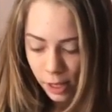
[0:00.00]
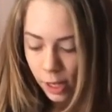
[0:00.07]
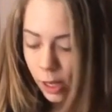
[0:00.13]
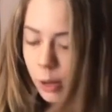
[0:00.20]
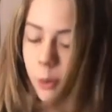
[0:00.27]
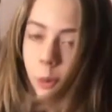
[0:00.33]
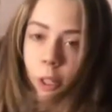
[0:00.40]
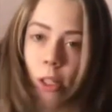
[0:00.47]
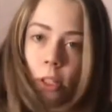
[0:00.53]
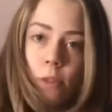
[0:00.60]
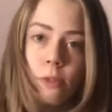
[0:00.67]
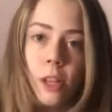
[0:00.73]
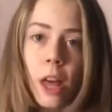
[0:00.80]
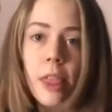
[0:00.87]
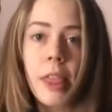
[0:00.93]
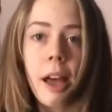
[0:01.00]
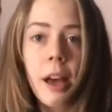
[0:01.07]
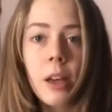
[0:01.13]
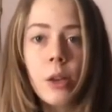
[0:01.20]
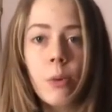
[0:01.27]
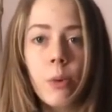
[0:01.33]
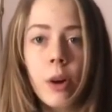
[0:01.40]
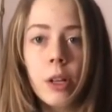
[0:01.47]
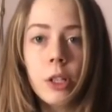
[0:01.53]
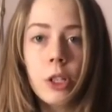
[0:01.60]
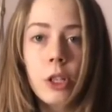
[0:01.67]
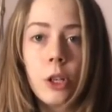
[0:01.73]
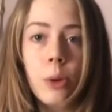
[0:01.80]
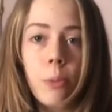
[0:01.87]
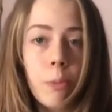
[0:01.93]
once you've done that, you want
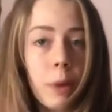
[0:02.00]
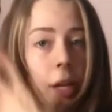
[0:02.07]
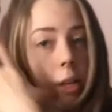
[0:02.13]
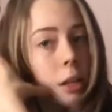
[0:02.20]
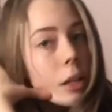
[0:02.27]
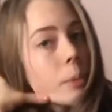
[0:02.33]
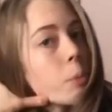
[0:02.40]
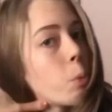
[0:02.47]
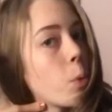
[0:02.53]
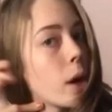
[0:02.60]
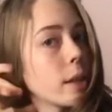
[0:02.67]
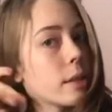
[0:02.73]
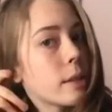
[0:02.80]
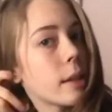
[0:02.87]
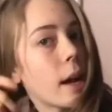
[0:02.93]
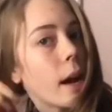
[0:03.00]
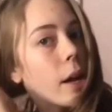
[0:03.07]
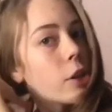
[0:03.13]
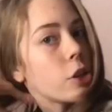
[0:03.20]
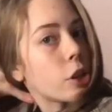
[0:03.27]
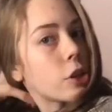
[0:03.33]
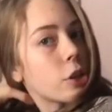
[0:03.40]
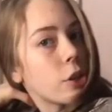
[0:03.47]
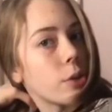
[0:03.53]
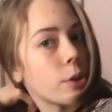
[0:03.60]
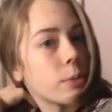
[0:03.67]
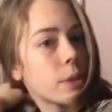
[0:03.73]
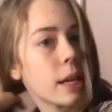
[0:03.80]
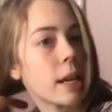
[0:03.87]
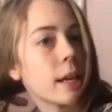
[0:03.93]
to bundle up one side just so you don't
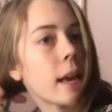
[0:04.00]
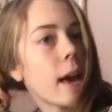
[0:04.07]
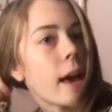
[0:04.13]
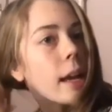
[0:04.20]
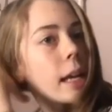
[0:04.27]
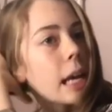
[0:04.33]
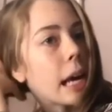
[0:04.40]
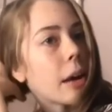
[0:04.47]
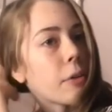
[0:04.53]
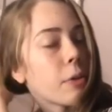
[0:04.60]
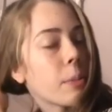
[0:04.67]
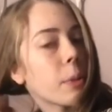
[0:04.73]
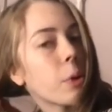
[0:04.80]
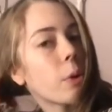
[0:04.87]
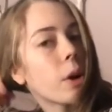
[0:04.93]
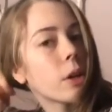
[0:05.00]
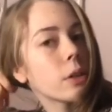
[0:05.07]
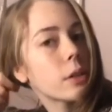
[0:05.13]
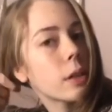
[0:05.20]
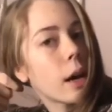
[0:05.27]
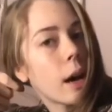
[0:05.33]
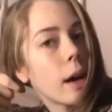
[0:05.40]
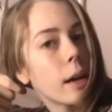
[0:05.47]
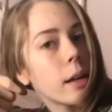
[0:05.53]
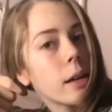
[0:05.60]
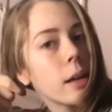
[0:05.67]
take any hair from the wrong side.